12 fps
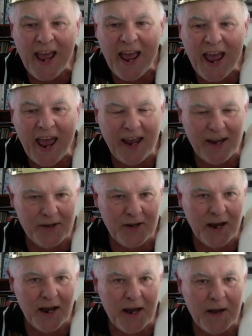and
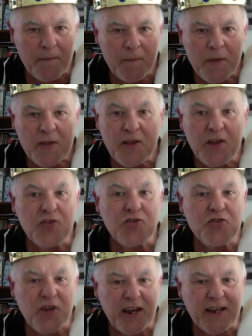this
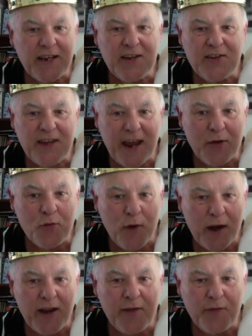chicken is getting
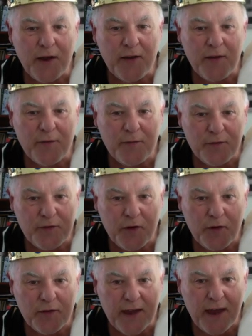ready to
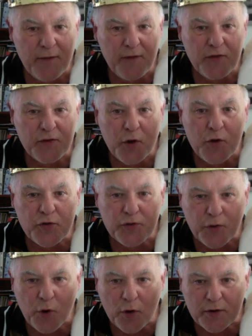have his goose
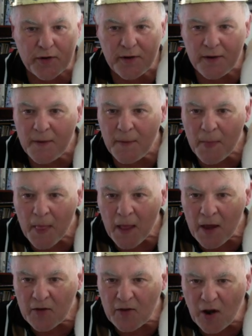cooked.
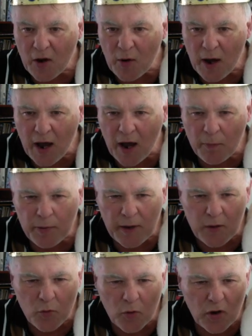So I
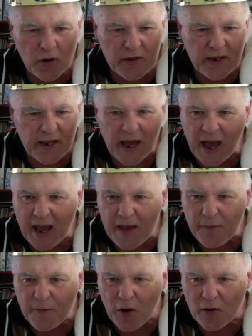played rook on the a
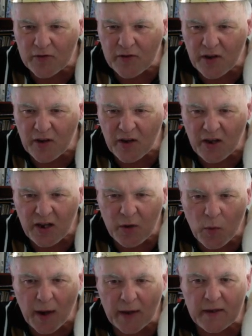file to
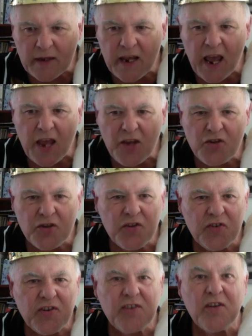e1. The engine
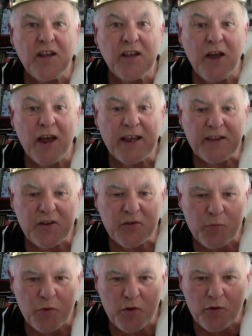says I like this
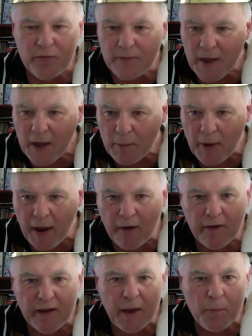move,
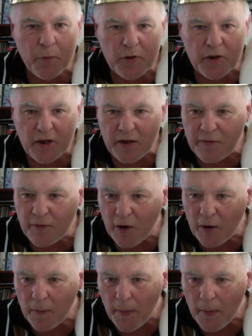powering up on the e file.